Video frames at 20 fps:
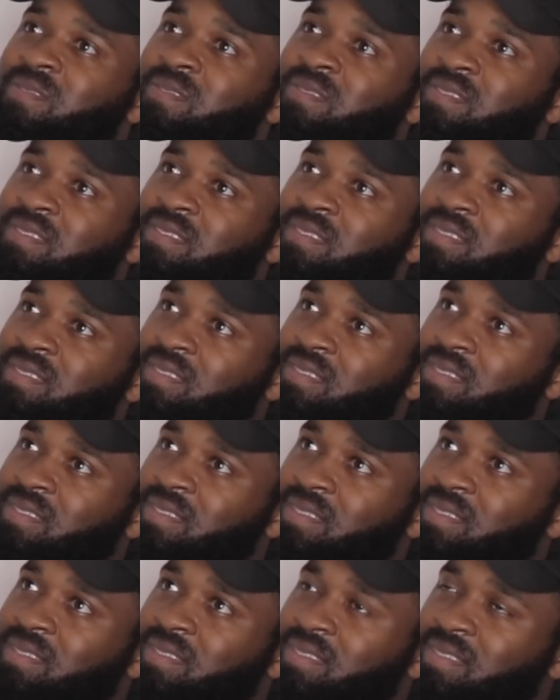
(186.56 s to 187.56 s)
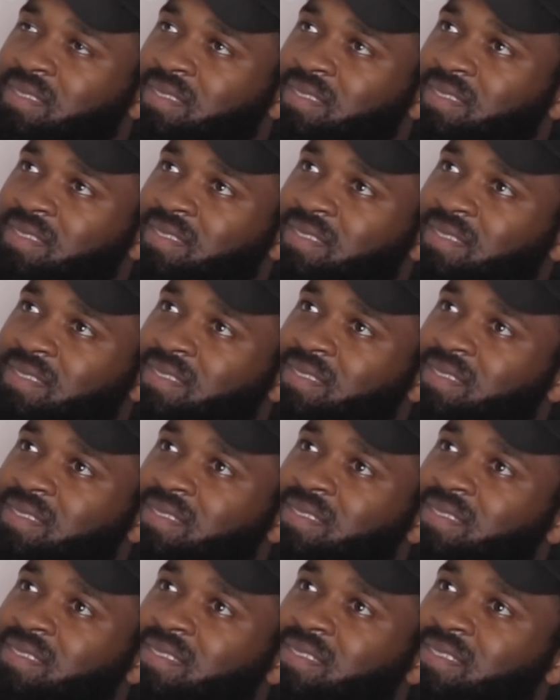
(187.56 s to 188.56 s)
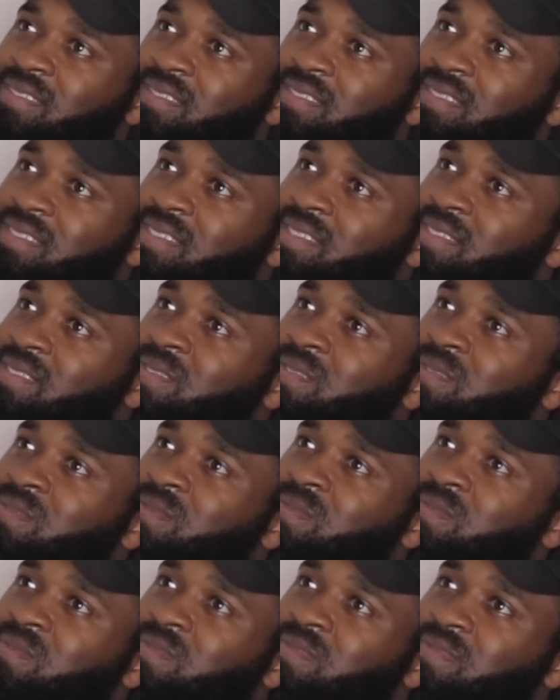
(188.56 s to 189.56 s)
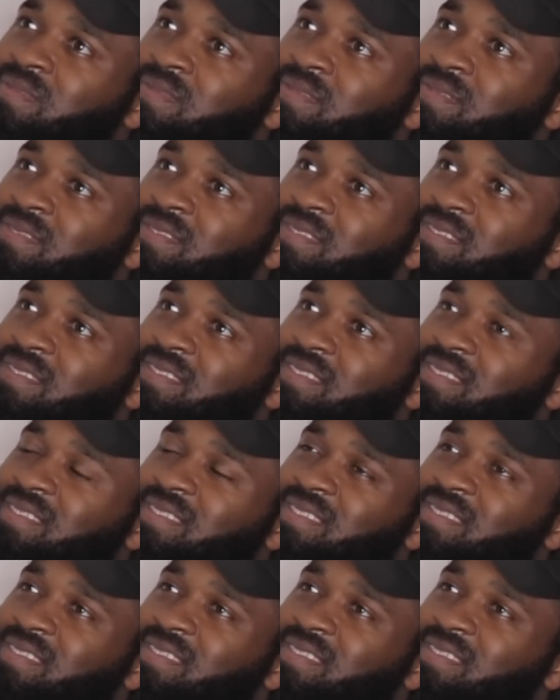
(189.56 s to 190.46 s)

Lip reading: The person shown says nothing.